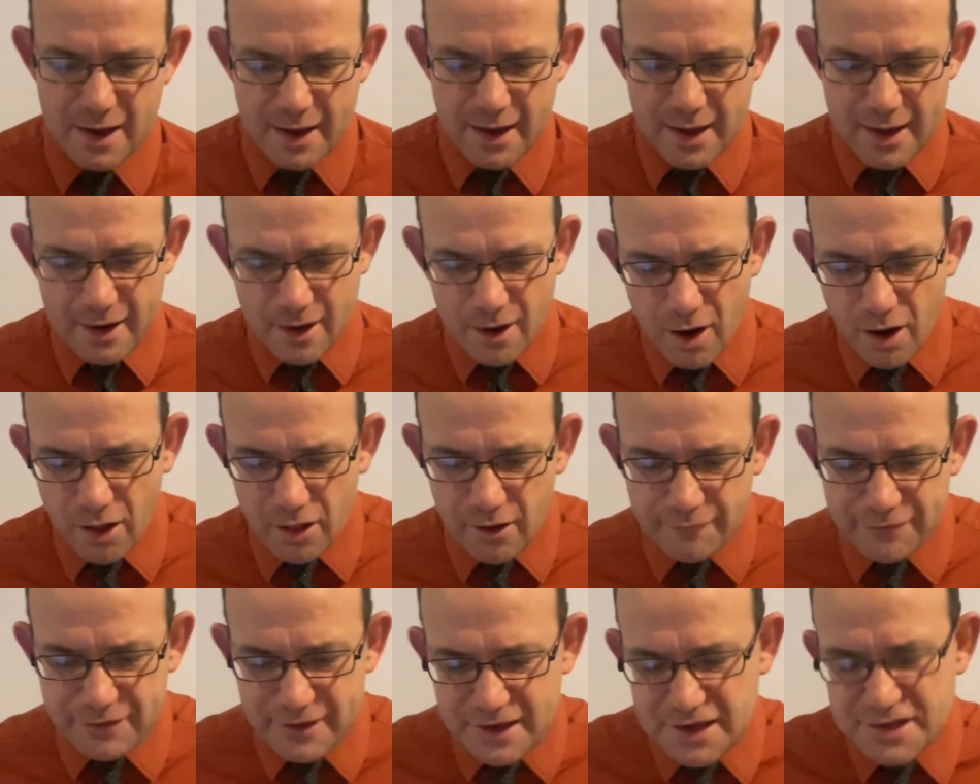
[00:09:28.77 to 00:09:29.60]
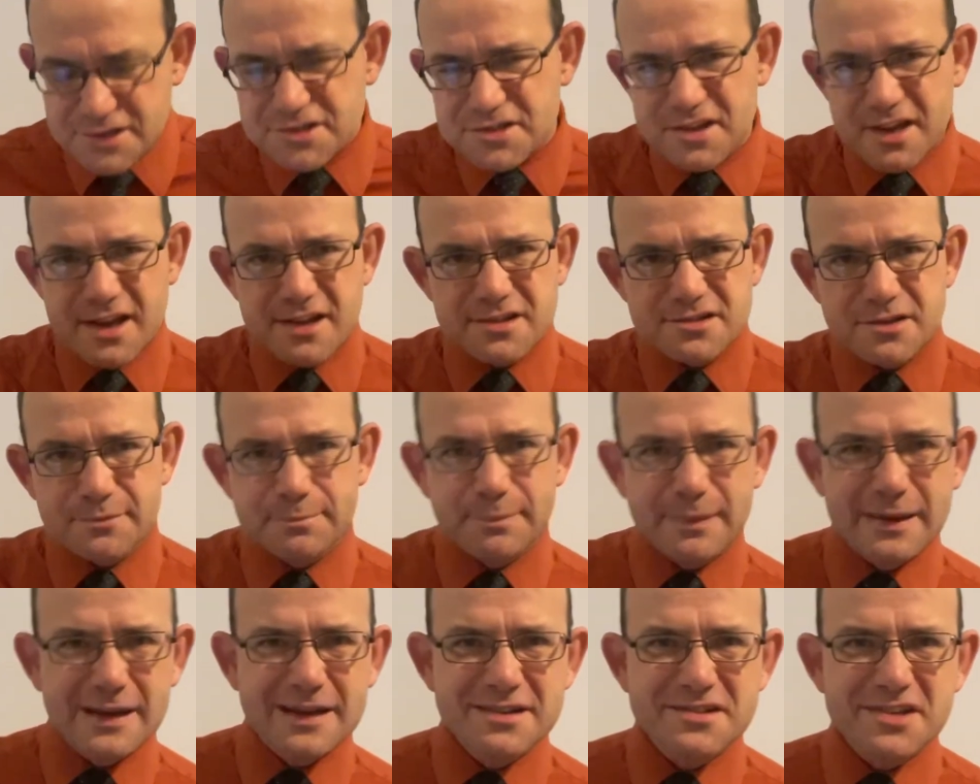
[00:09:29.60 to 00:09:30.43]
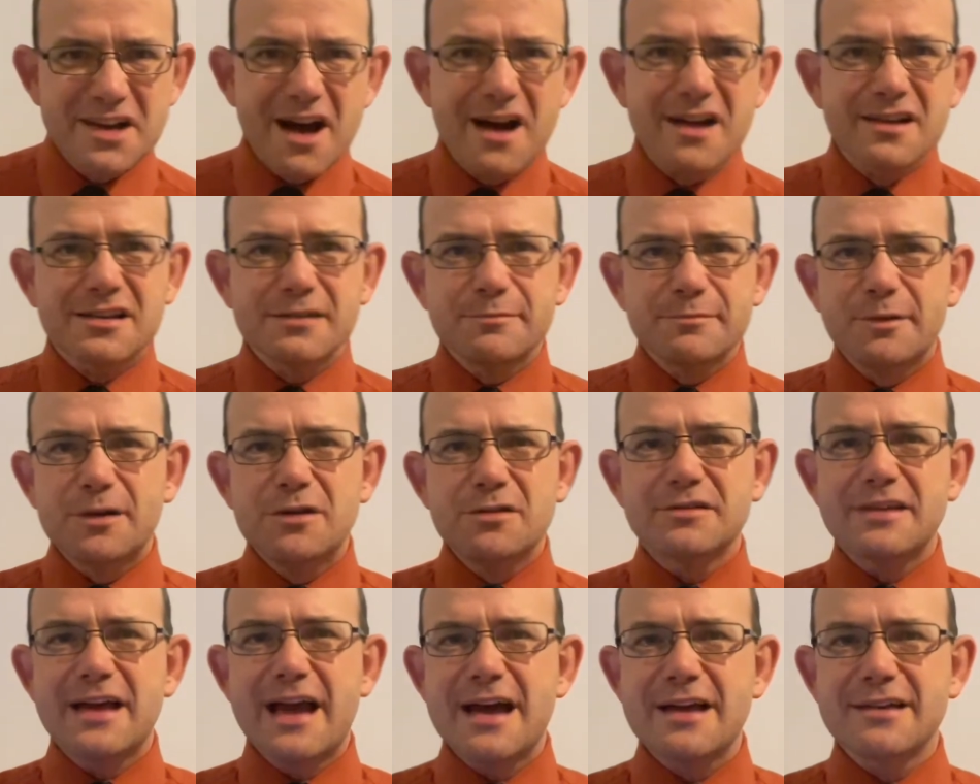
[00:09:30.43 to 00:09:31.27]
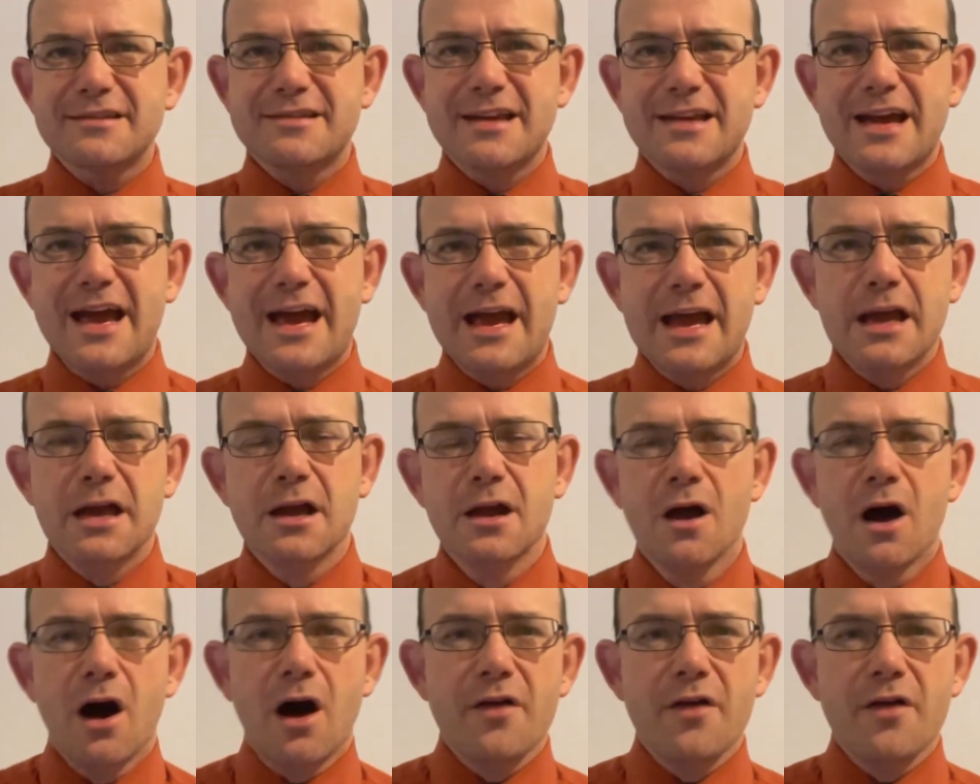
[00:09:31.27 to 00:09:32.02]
and all of these things are being talked about that day